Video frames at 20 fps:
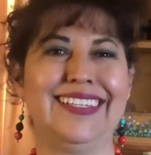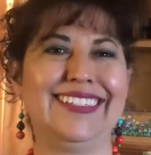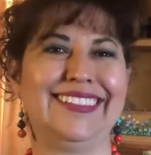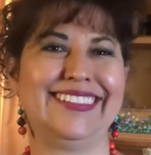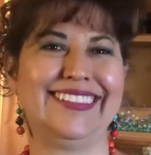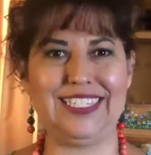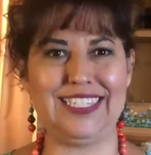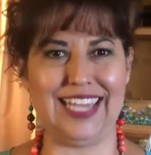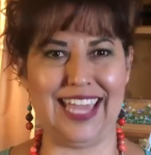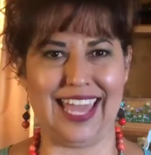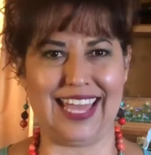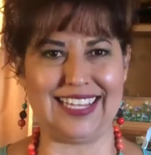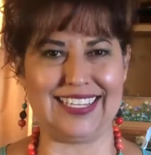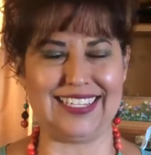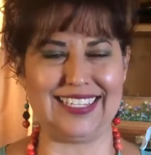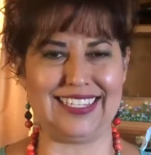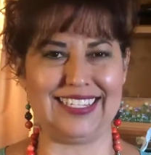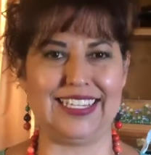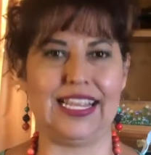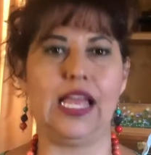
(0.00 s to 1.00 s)

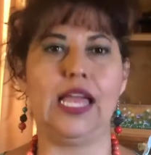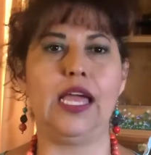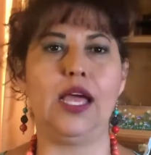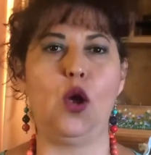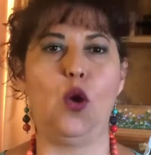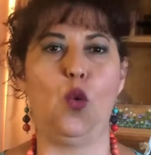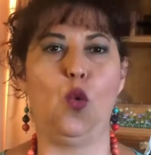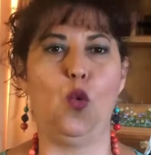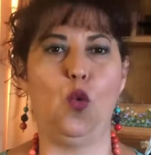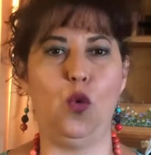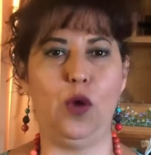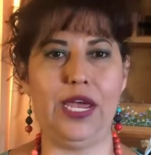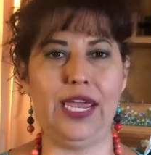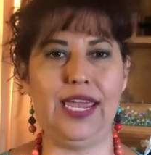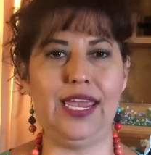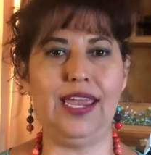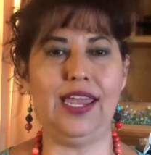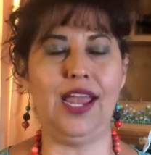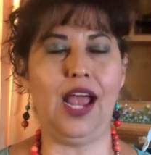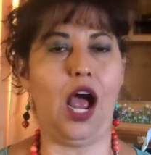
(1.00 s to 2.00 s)
Yes,
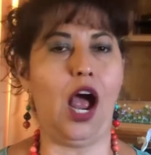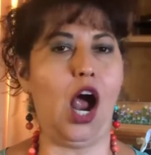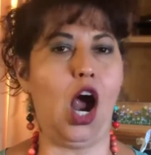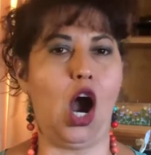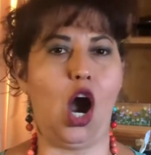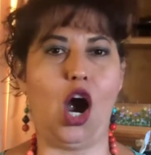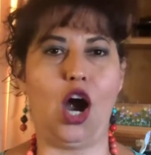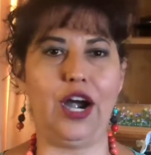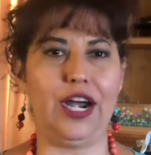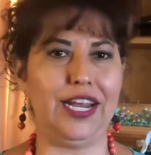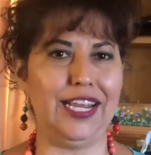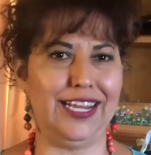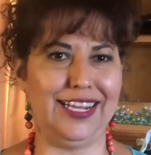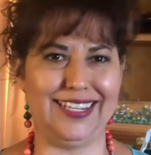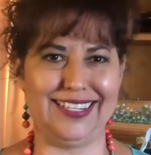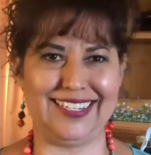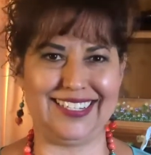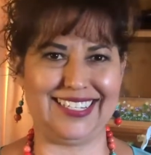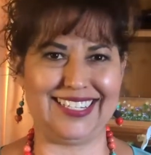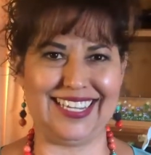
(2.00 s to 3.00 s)
we are in
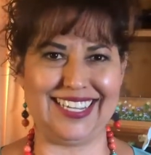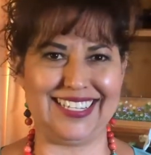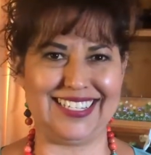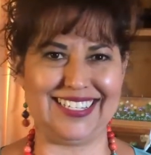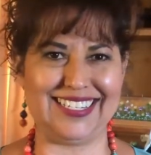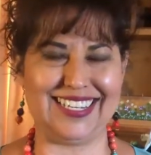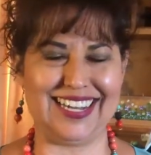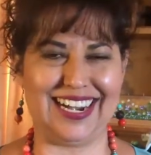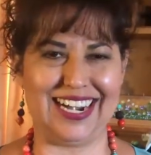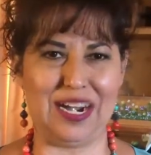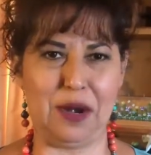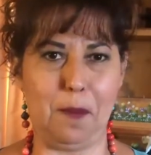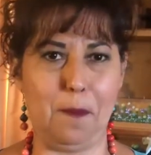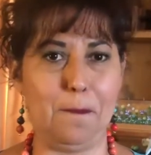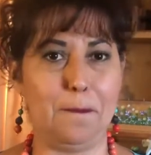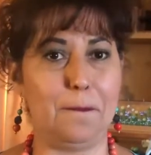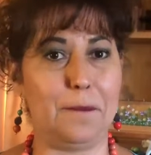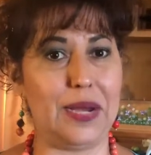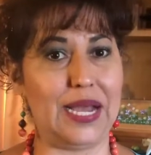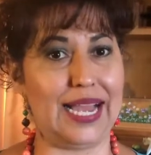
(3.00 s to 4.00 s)
the desert,
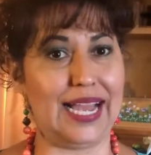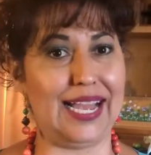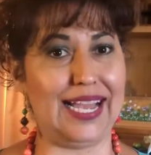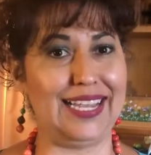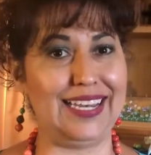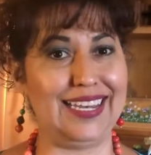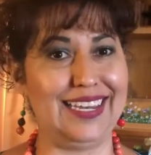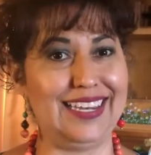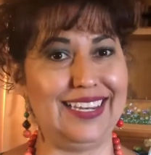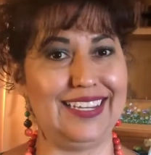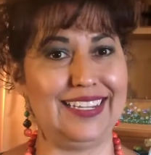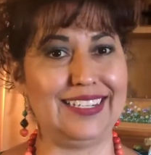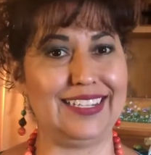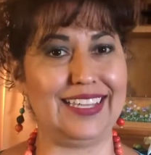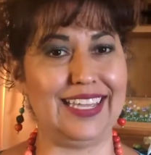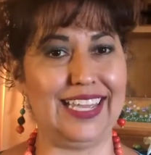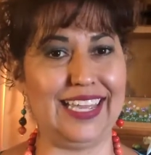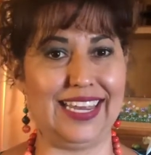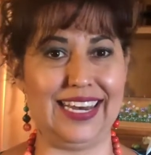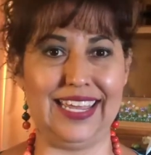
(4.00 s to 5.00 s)
but
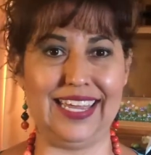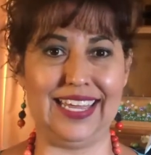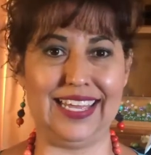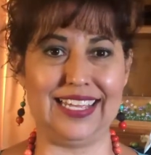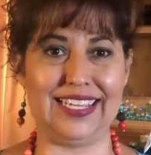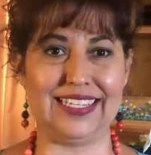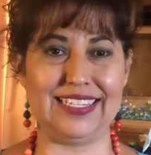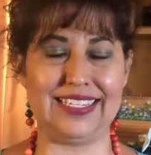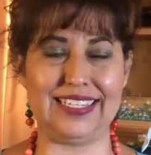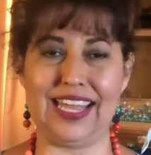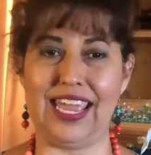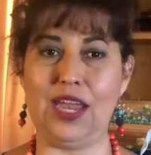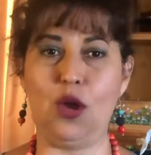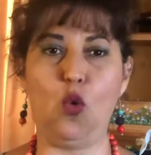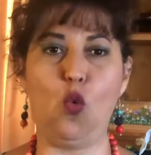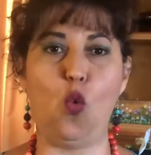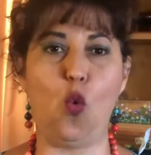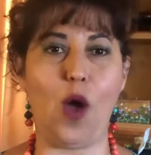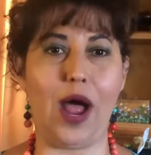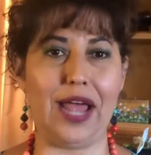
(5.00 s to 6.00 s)
it is a
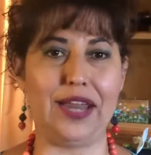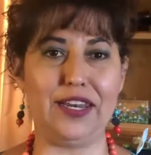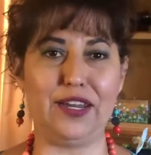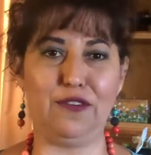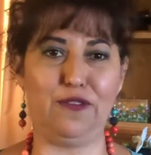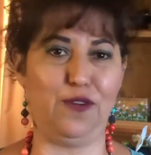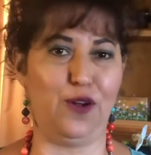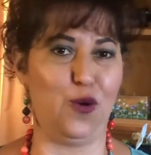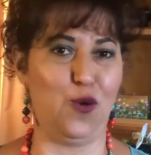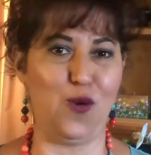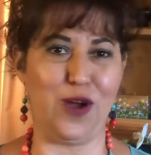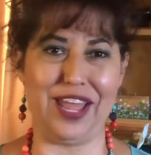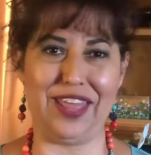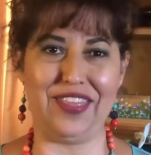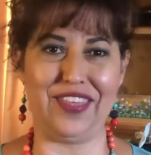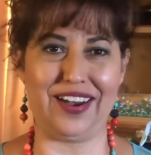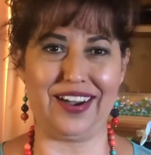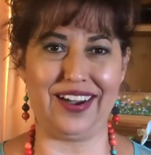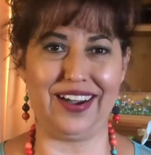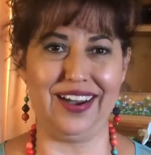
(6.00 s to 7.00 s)
wonderful
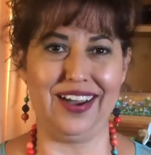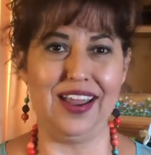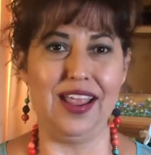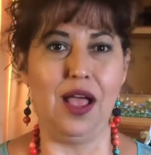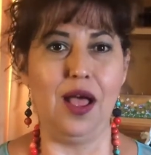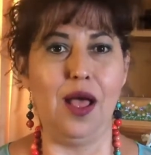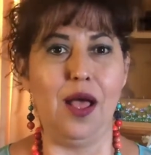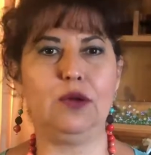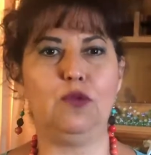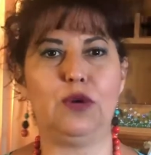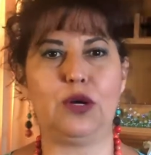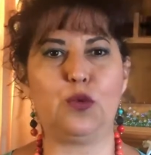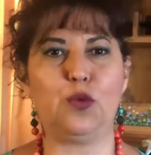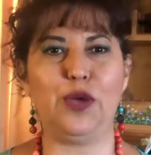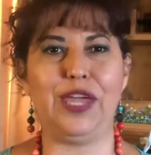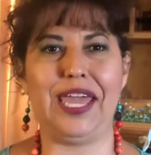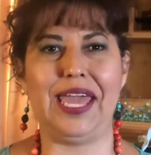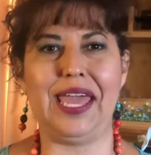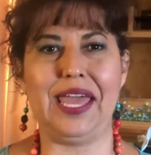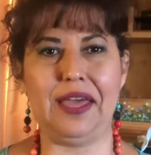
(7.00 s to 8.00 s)
weather and where
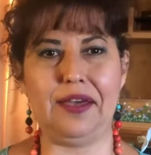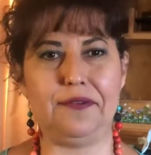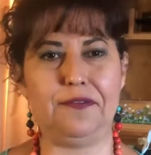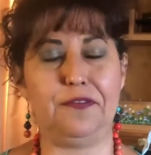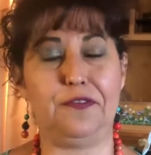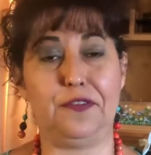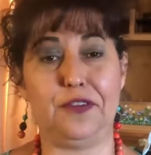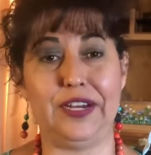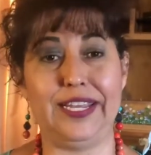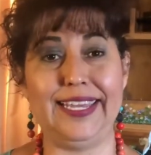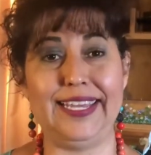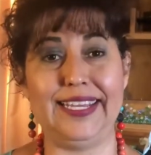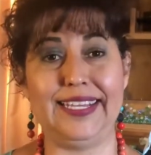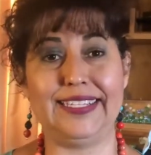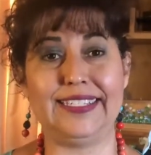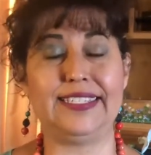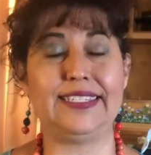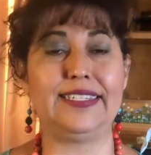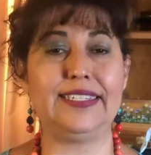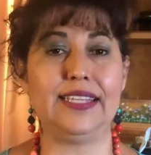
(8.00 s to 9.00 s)
we have
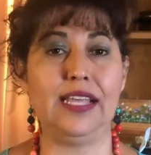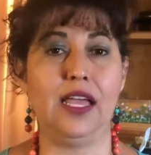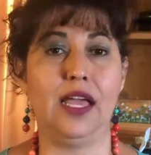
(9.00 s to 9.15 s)
freeze.